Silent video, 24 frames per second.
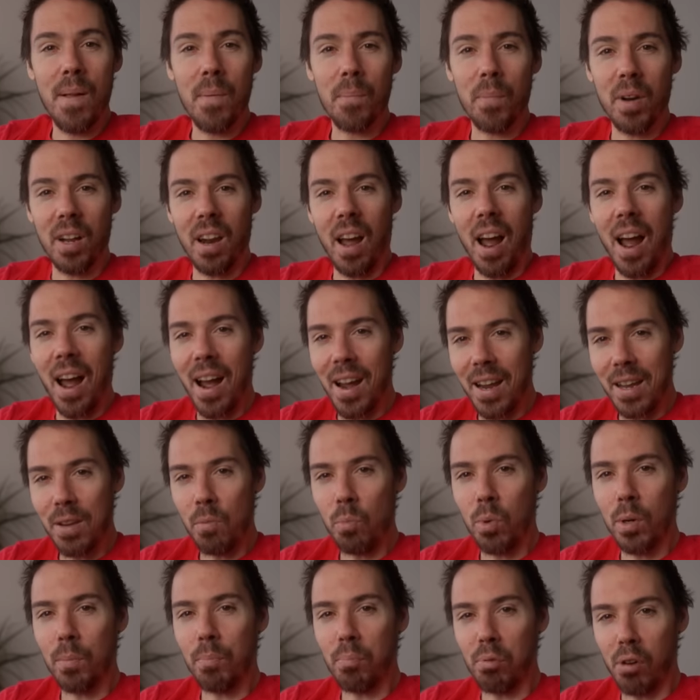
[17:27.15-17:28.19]
But I
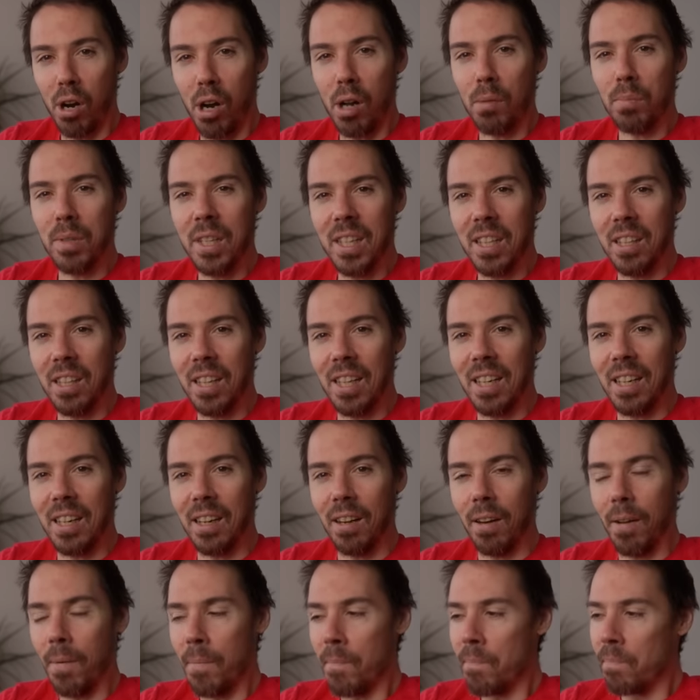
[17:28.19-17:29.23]
would probably lean